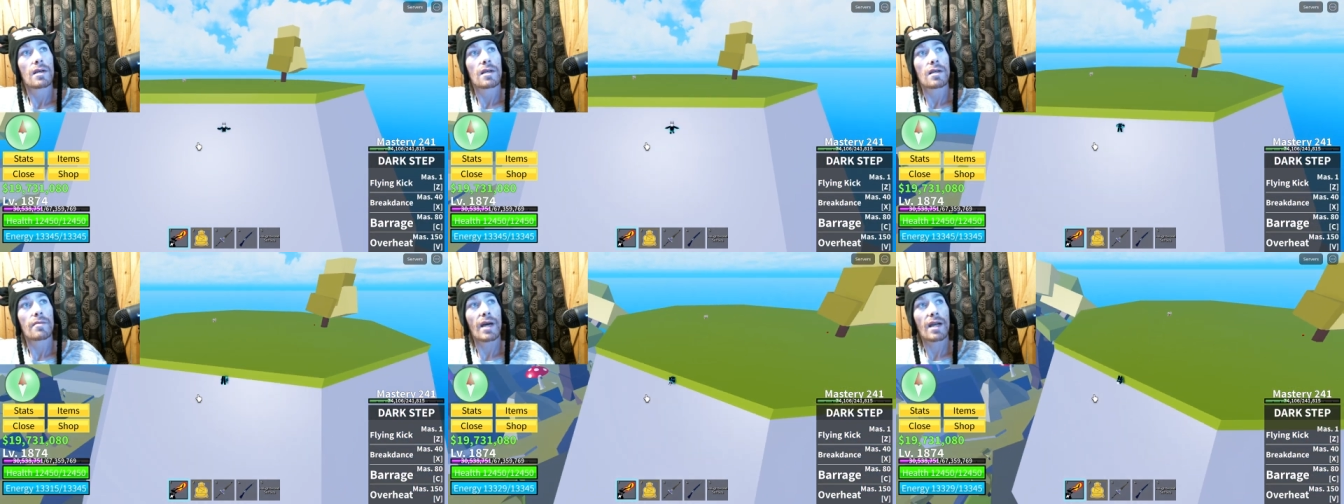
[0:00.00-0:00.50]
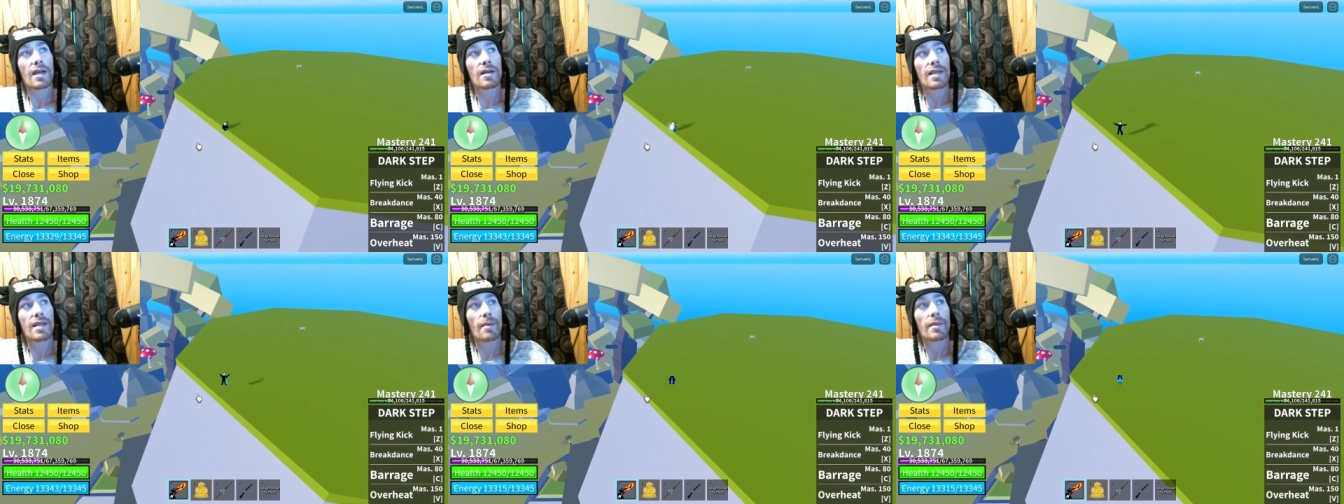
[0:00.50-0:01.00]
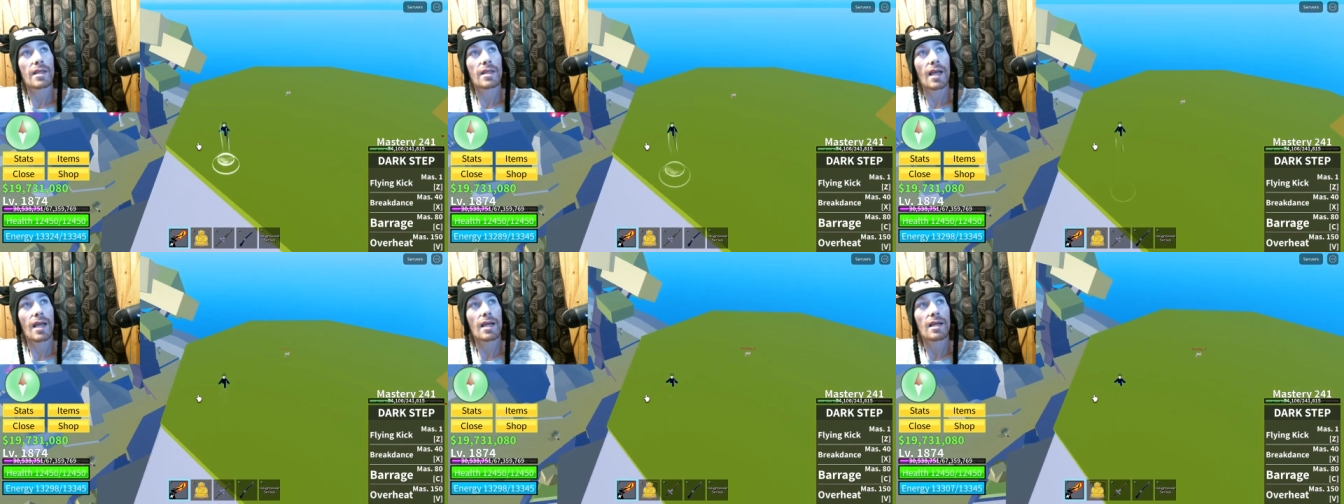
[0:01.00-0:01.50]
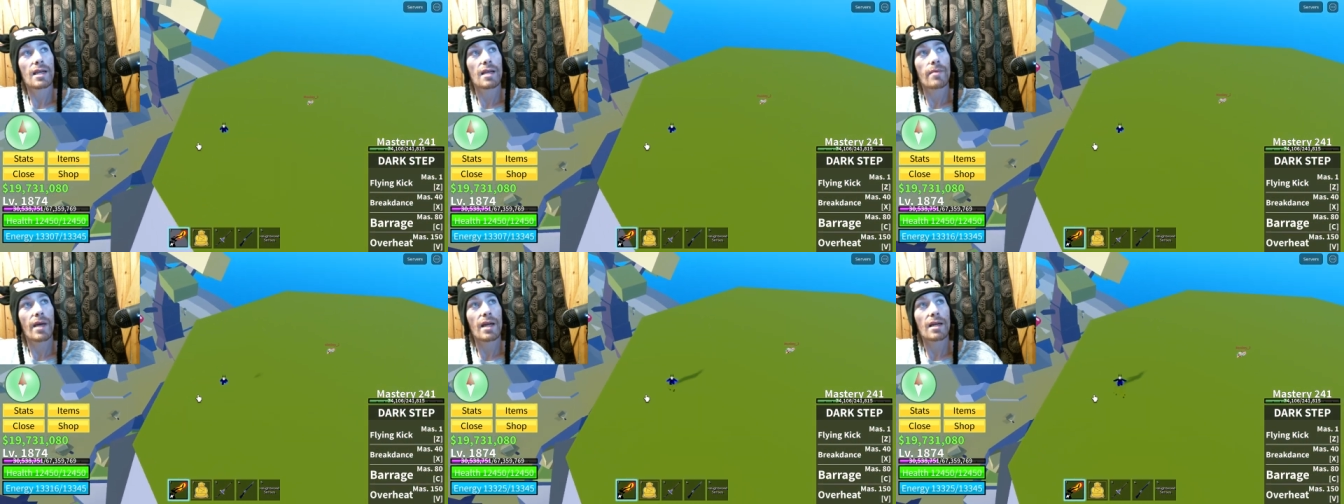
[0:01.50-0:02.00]
Get back on top of the thing! Get
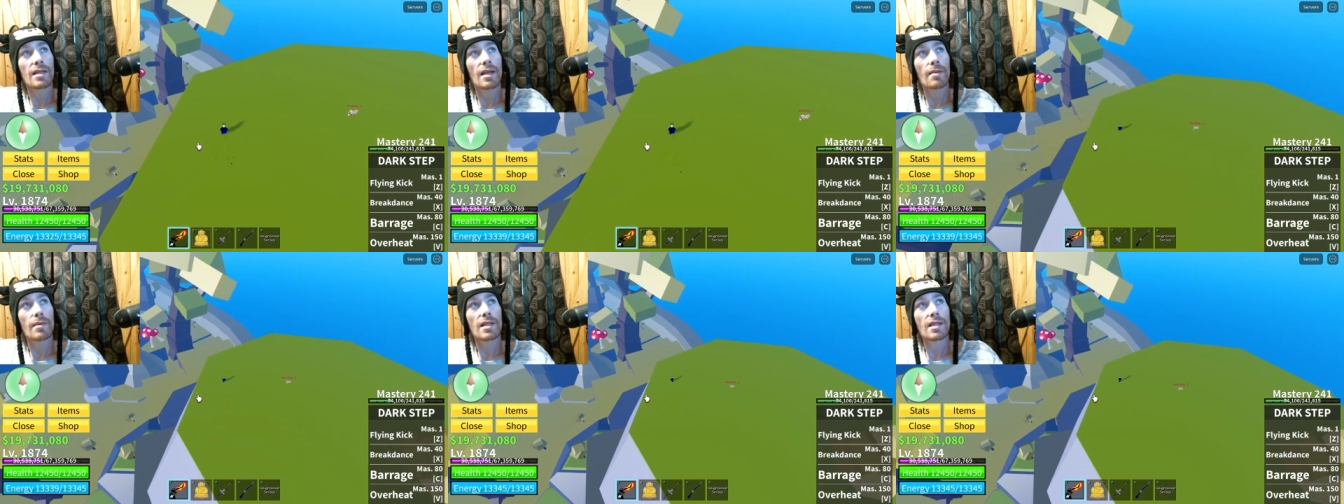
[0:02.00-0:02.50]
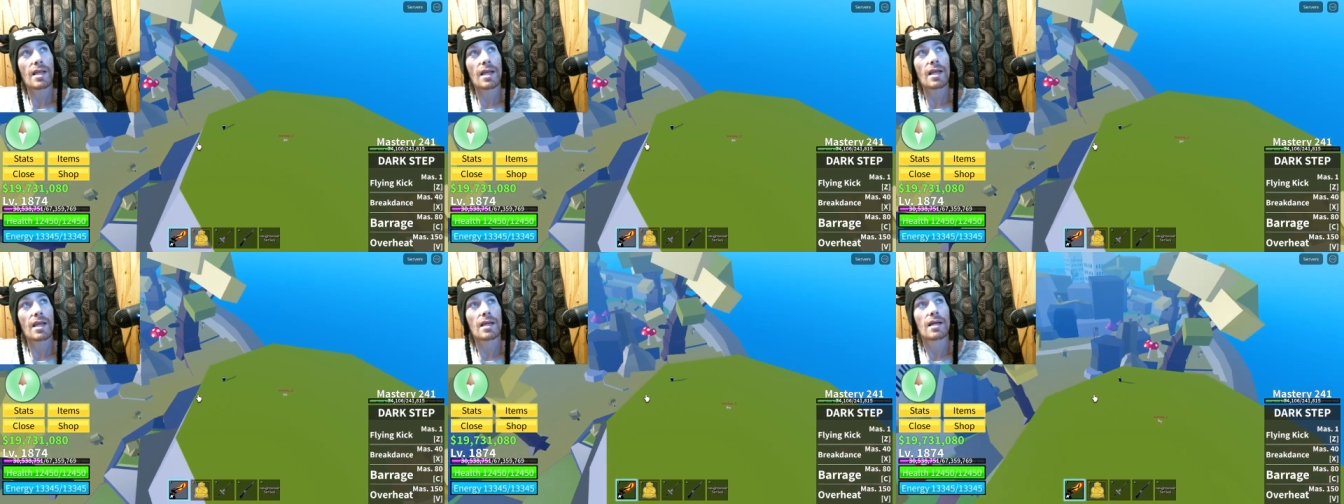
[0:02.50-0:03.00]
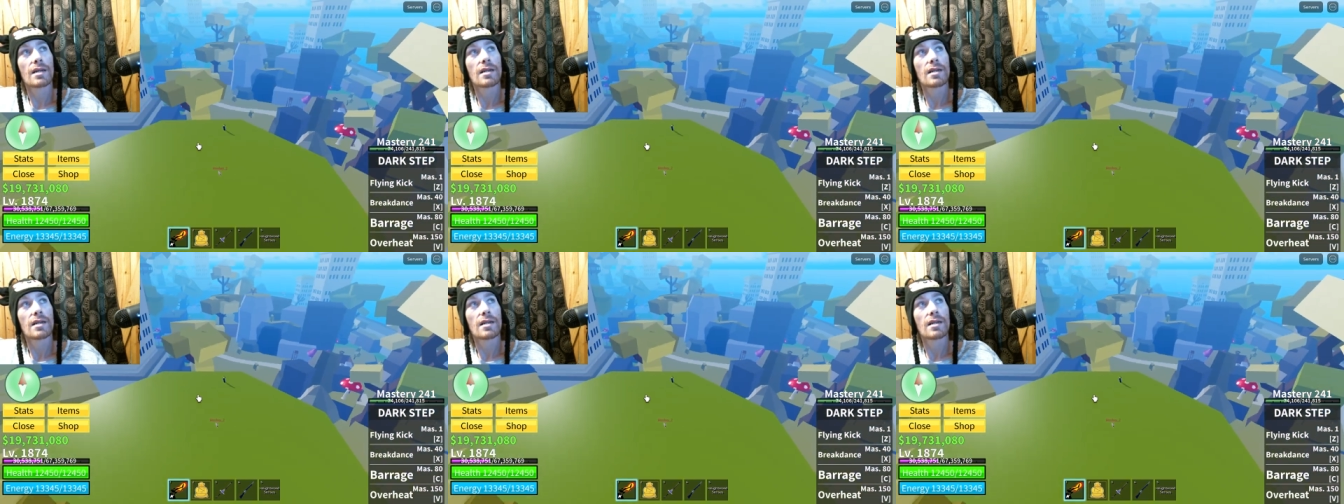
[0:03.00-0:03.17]
back on top of the thing!